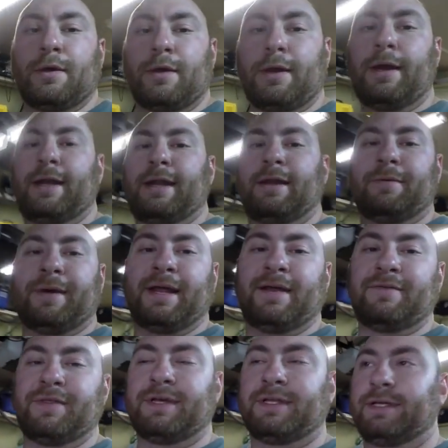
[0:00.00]
All right, now we got
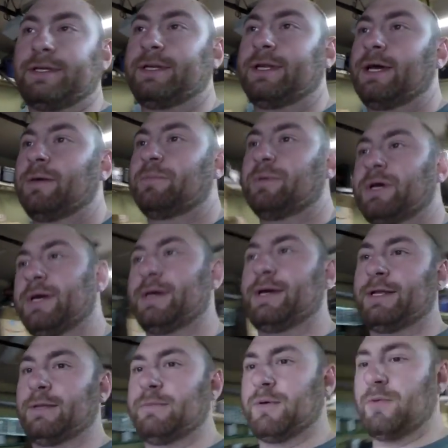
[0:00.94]
everything cleaned up.
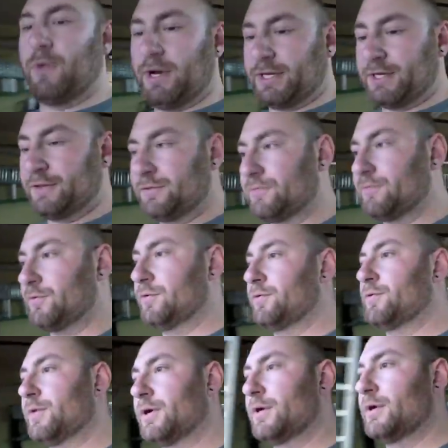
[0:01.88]
Let me walk you
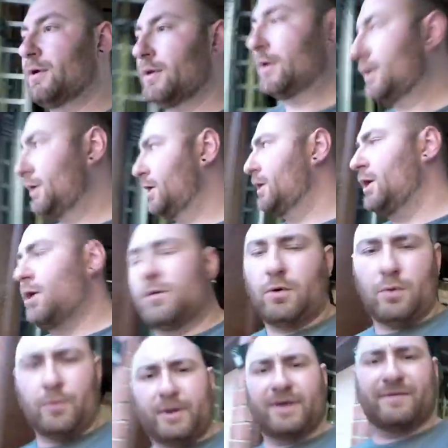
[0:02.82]
through
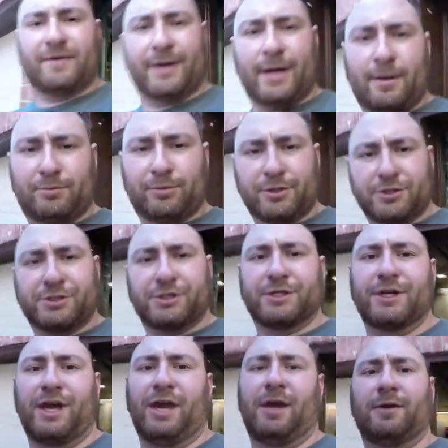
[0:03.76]
what we have accomplished
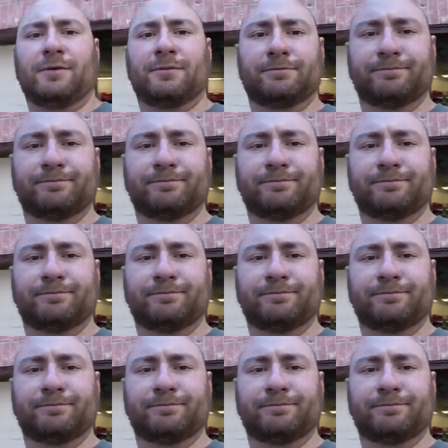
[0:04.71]
today.